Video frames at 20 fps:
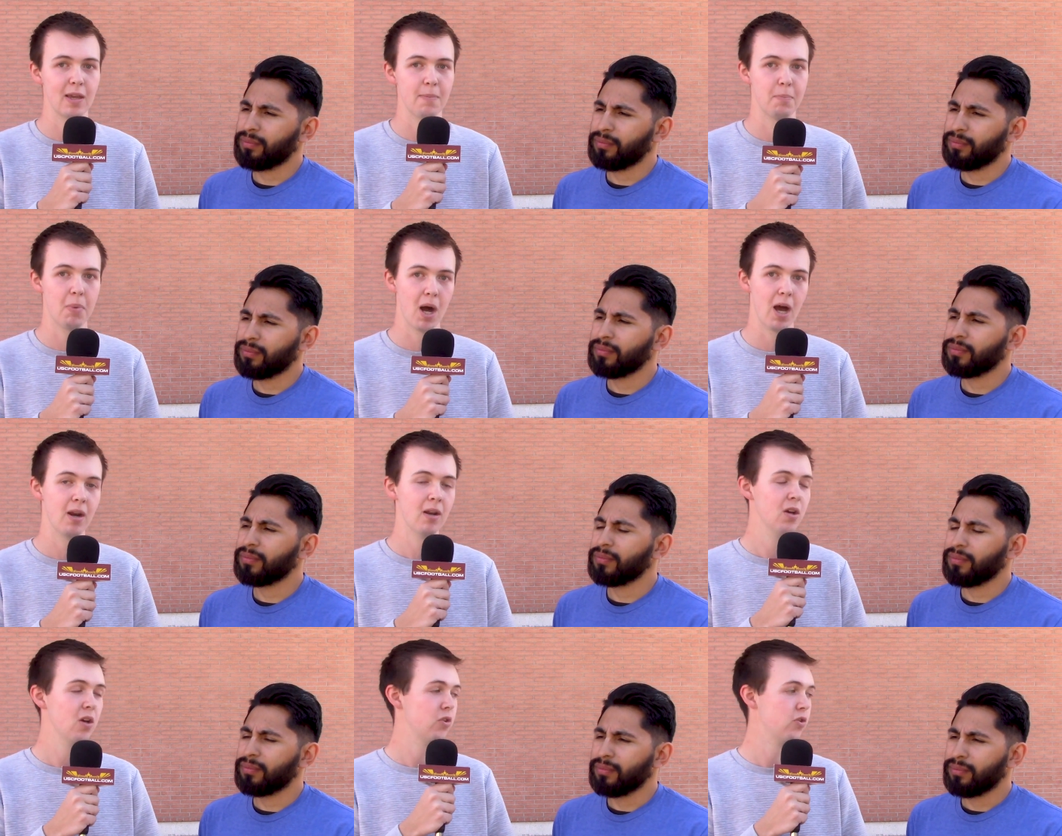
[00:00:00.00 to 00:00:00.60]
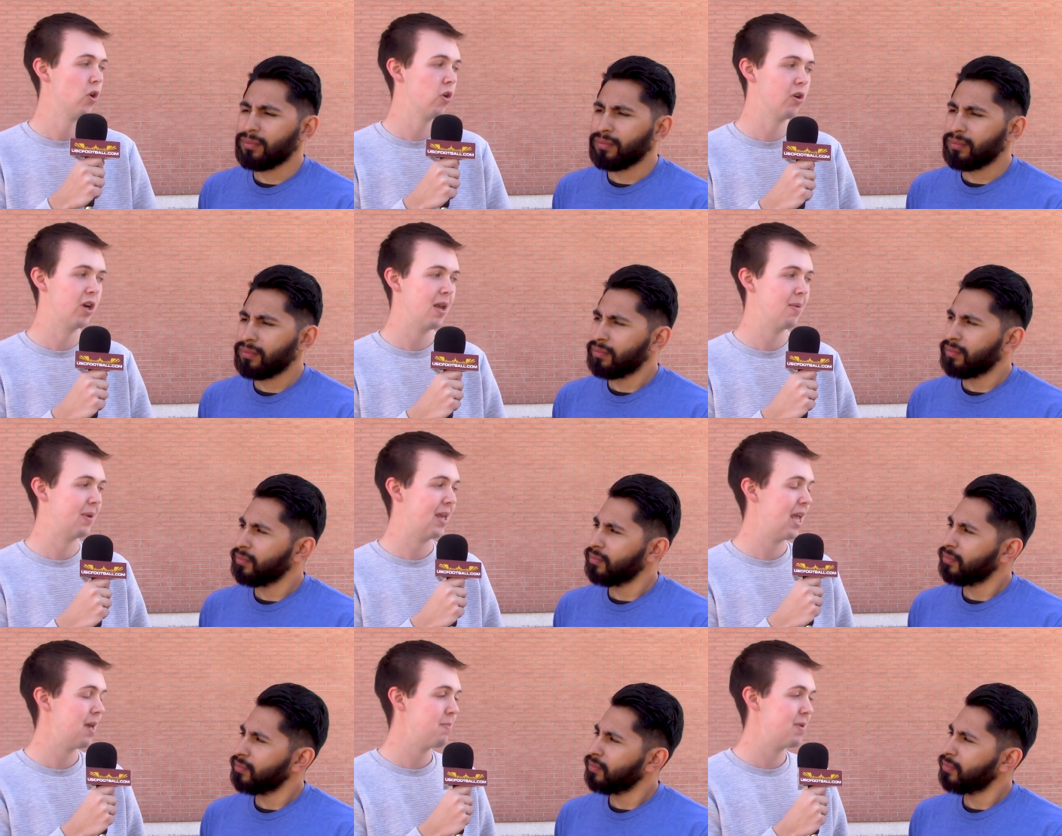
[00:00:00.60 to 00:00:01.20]
Speaker 1: But Notre Dame
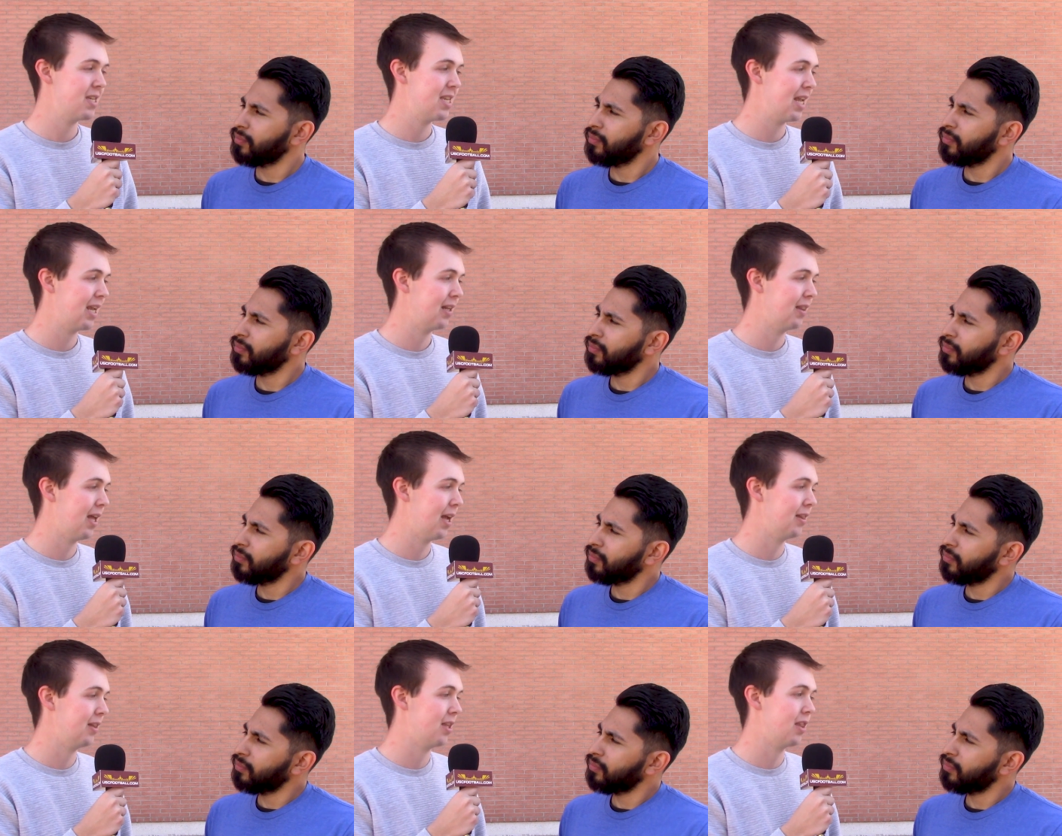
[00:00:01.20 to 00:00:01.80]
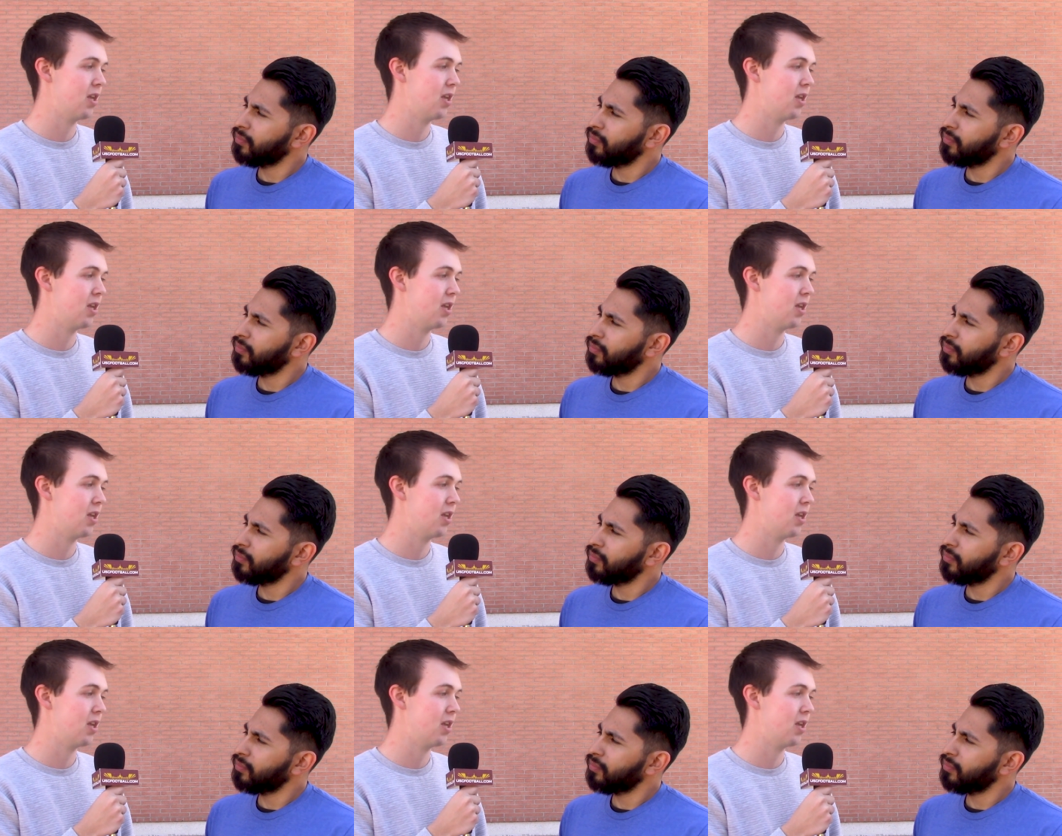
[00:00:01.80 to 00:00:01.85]
can't be taken lightly.